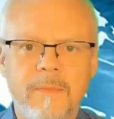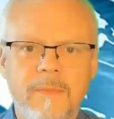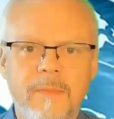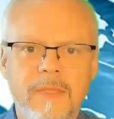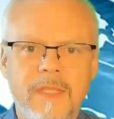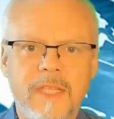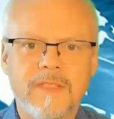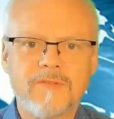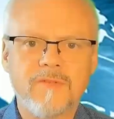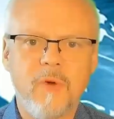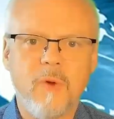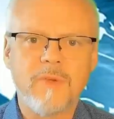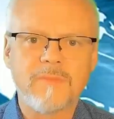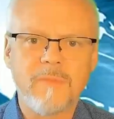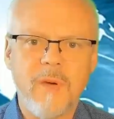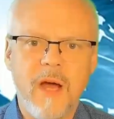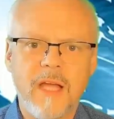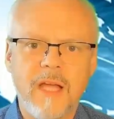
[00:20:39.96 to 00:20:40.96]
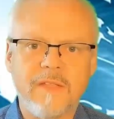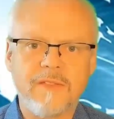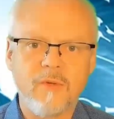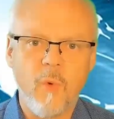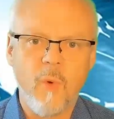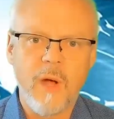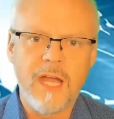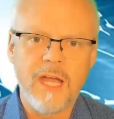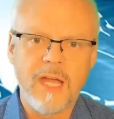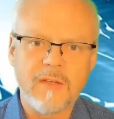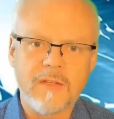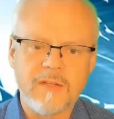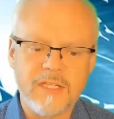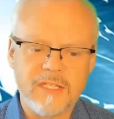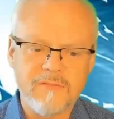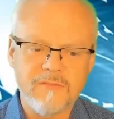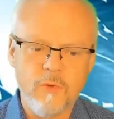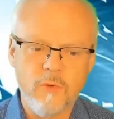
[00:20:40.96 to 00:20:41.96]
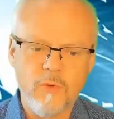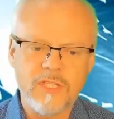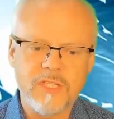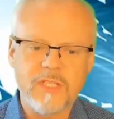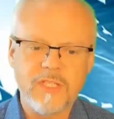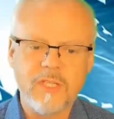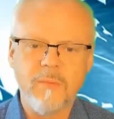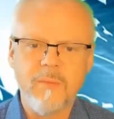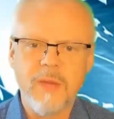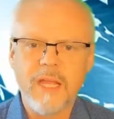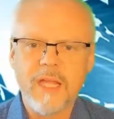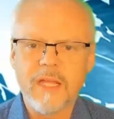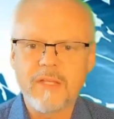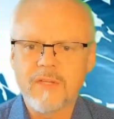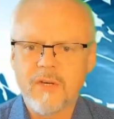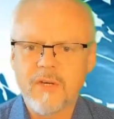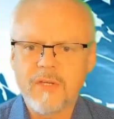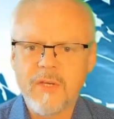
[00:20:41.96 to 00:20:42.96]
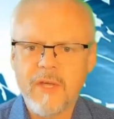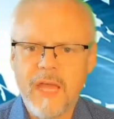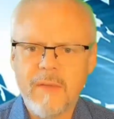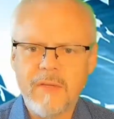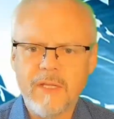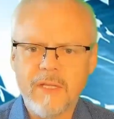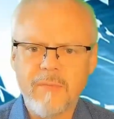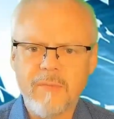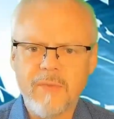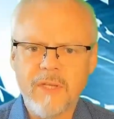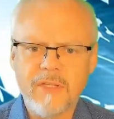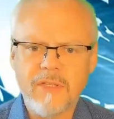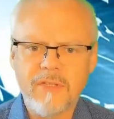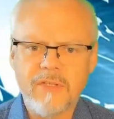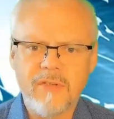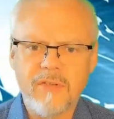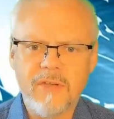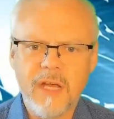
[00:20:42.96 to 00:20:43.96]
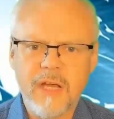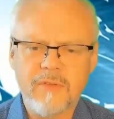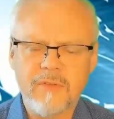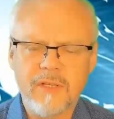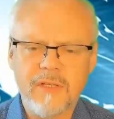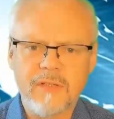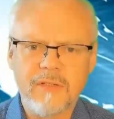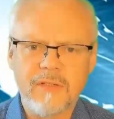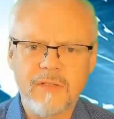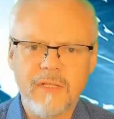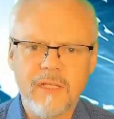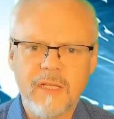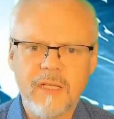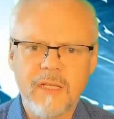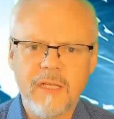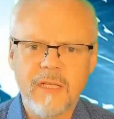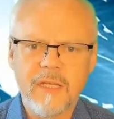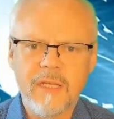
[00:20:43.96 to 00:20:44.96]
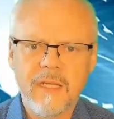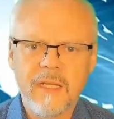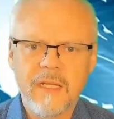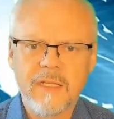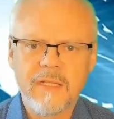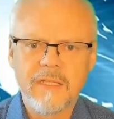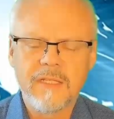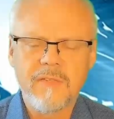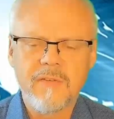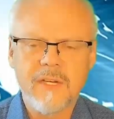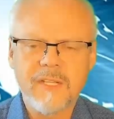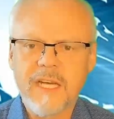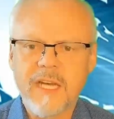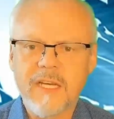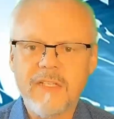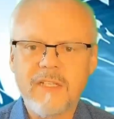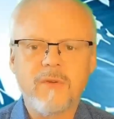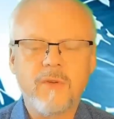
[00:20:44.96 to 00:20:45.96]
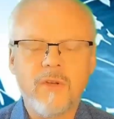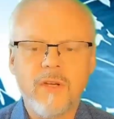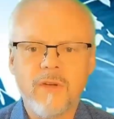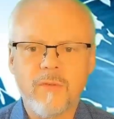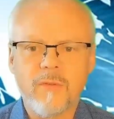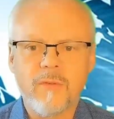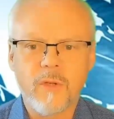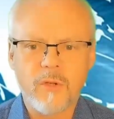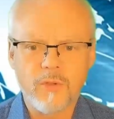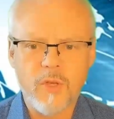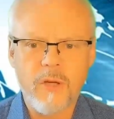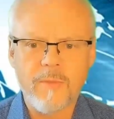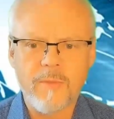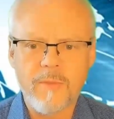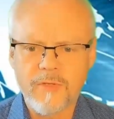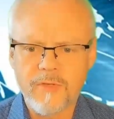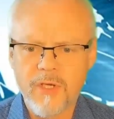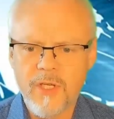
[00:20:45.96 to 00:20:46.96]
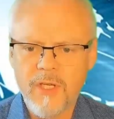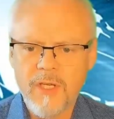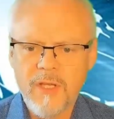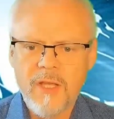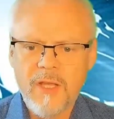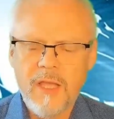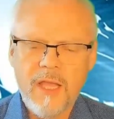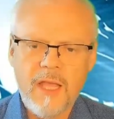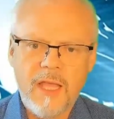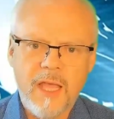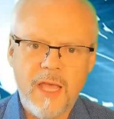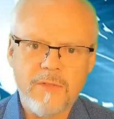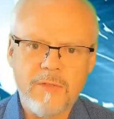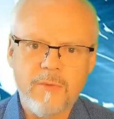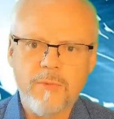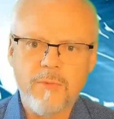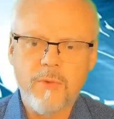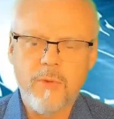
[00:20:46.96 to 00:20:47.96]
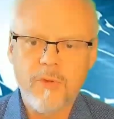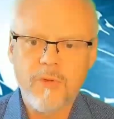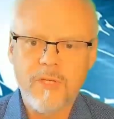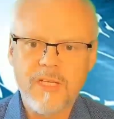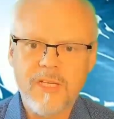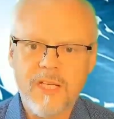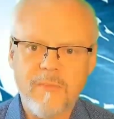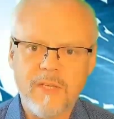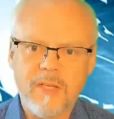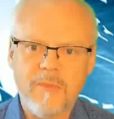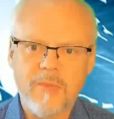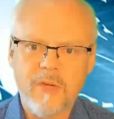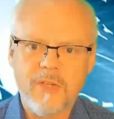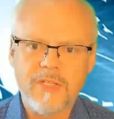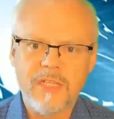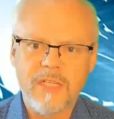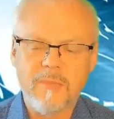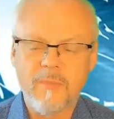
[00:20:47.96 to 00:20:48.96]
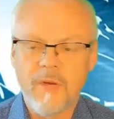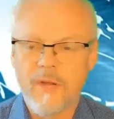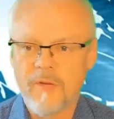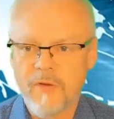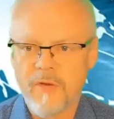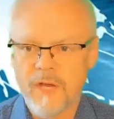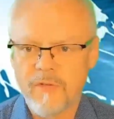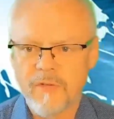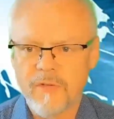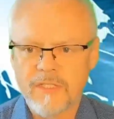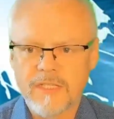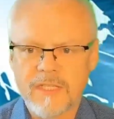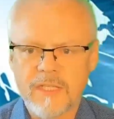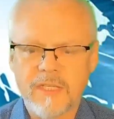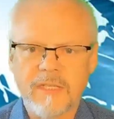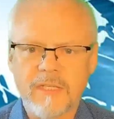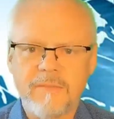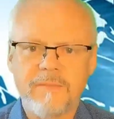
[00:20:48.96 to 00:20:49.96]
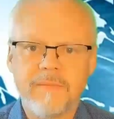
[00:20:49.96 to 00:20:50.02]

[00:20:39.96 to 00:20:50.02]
This forms part of a $142 billion agreement between the two countries. This transaction is critical for the Trump administration, as it will boost income in the much-needed manufacturing sector.